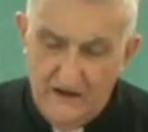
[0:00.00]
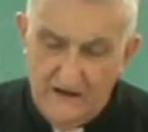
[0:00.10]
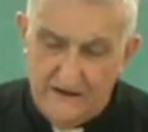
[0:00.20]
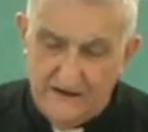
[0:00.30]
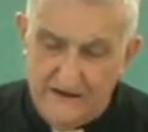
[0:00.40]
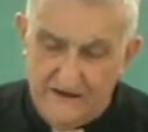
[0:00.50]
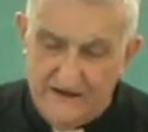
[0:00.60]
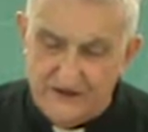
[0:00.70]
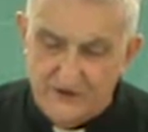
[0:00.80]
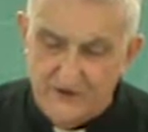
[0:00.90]
in
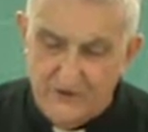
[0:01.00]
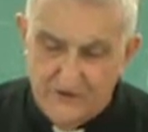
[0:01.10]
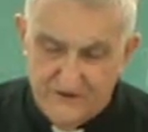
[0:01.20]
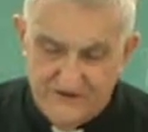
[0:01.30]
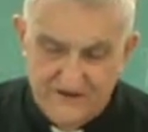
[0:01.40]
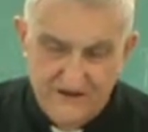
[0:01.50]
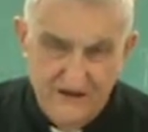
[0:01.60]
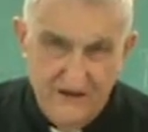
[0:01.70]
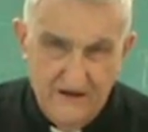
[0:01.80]
nature course.